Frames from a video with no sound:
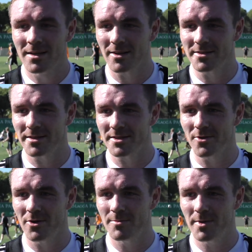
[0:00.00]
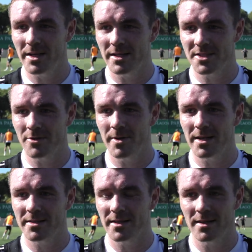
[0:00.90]
gutted he's gone, but he needs to go
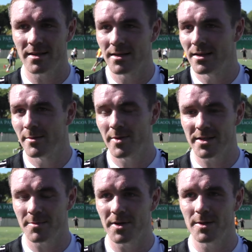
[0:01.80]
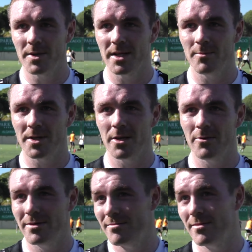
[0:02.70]
back to playing week in, week
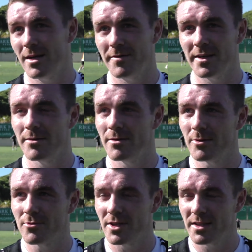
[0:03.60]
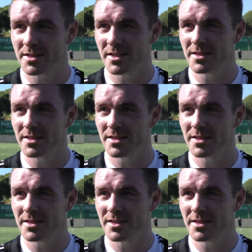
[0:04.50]
out, and I think he'll do that next